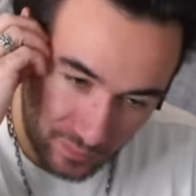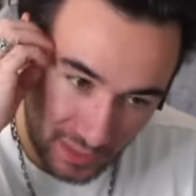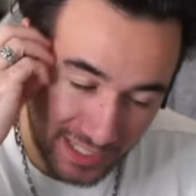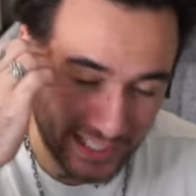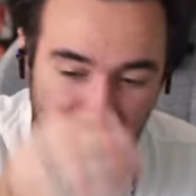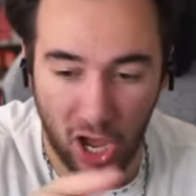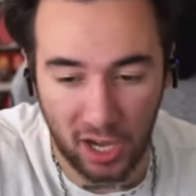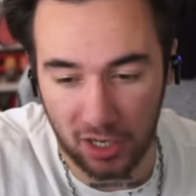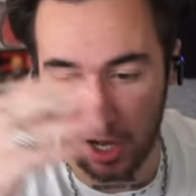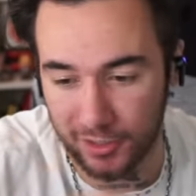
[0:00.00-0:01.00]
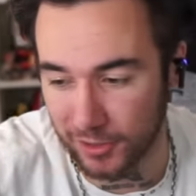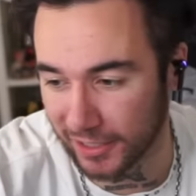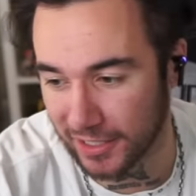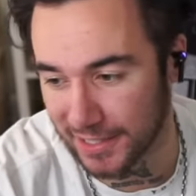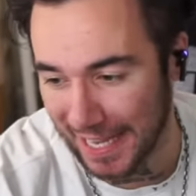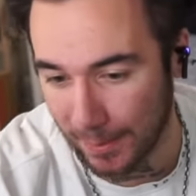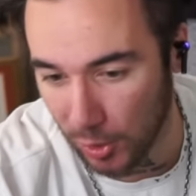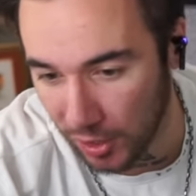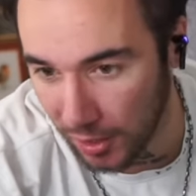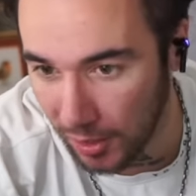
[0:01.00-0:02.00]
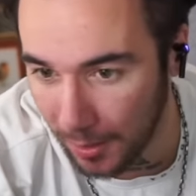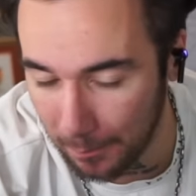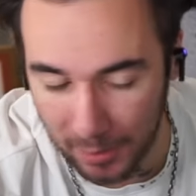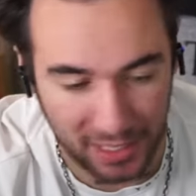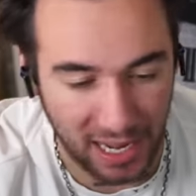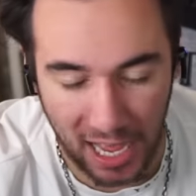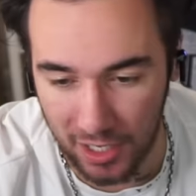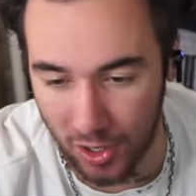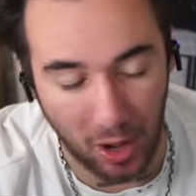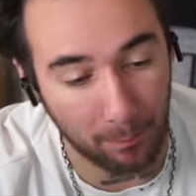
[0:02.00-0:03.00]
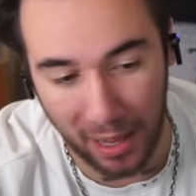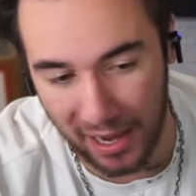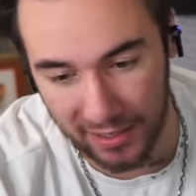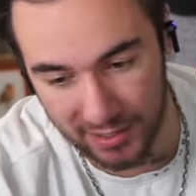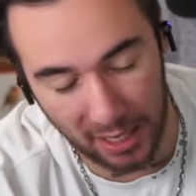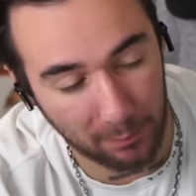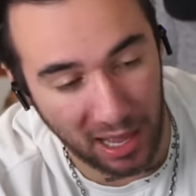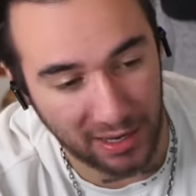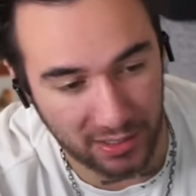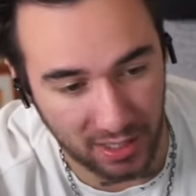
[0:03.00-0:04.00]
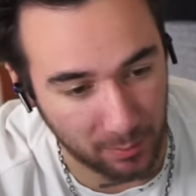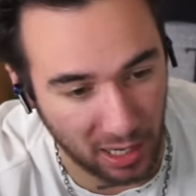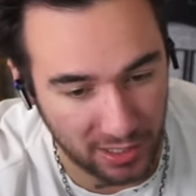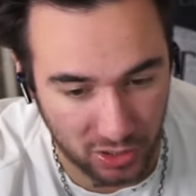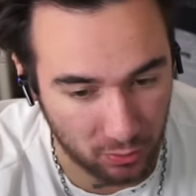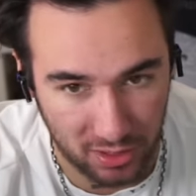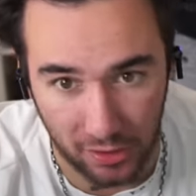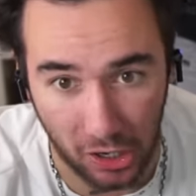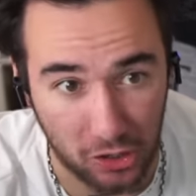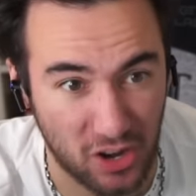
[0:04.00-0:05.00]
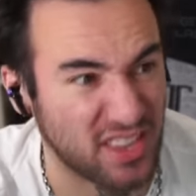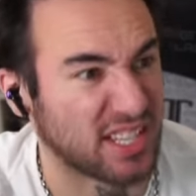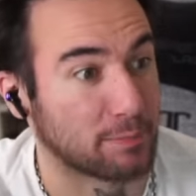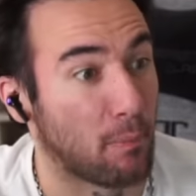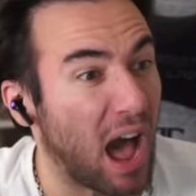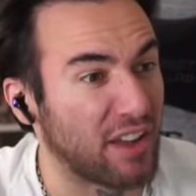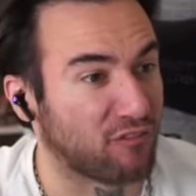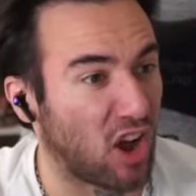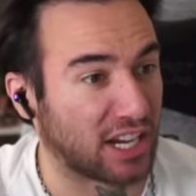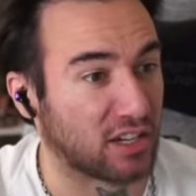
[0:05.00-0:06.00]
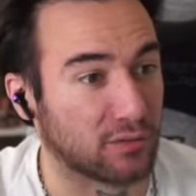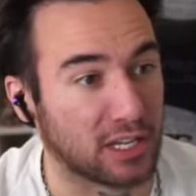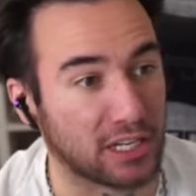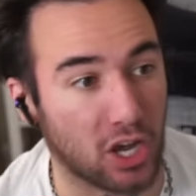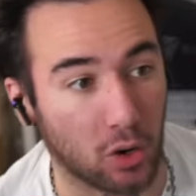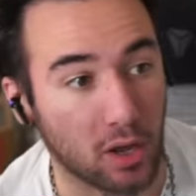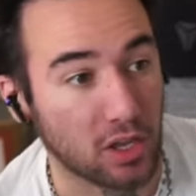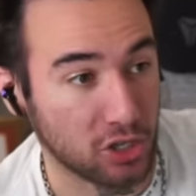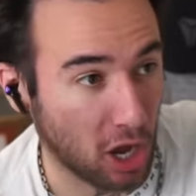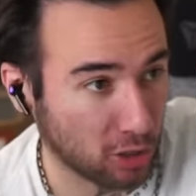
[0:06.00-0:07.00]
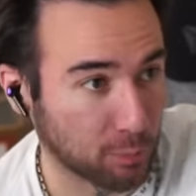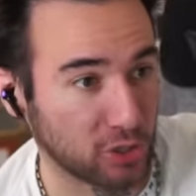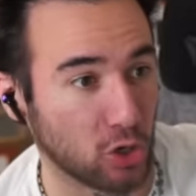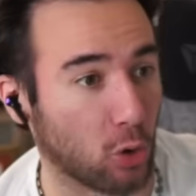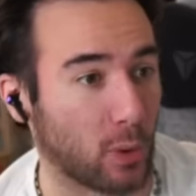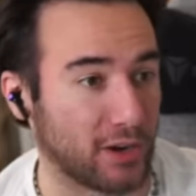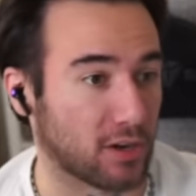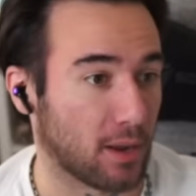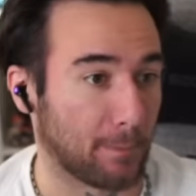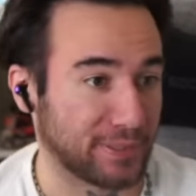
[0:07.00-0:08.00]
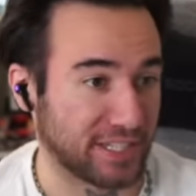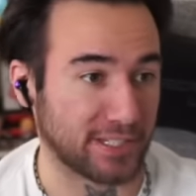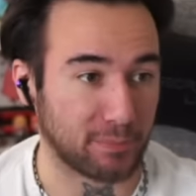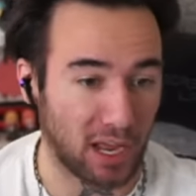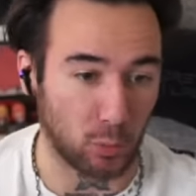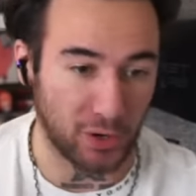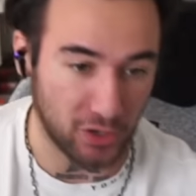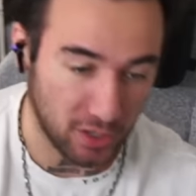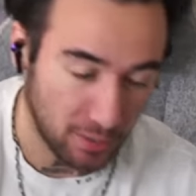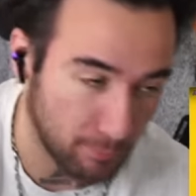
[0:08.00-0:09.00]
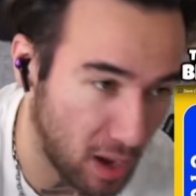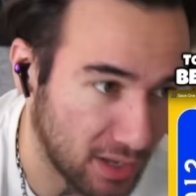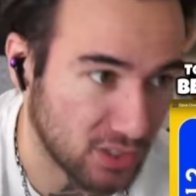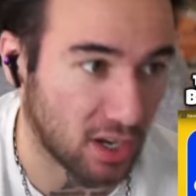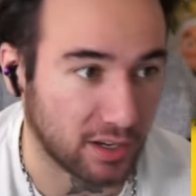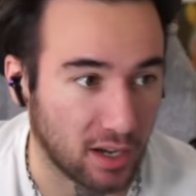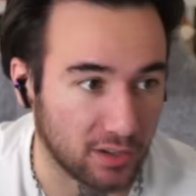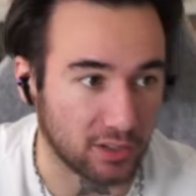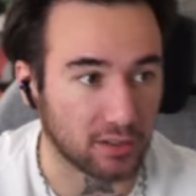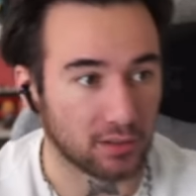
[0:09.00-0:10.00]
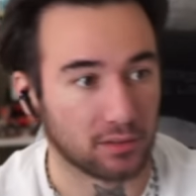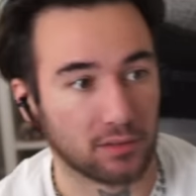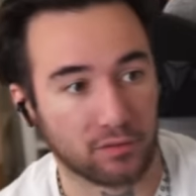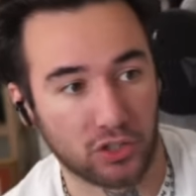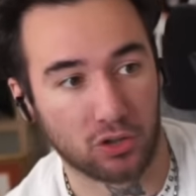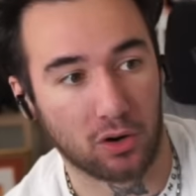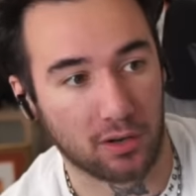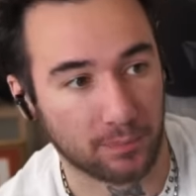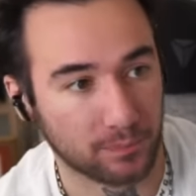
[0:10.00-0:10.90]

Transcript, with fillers: it's either Hunter Hunter or Gintama. But I don't know. I'm biased. I'm biased. I'm biased towards Hunter Hunter. This is my fucking video. Y'all can put your winner, but this is my winner. Mine is Hunter Hunter, for sure.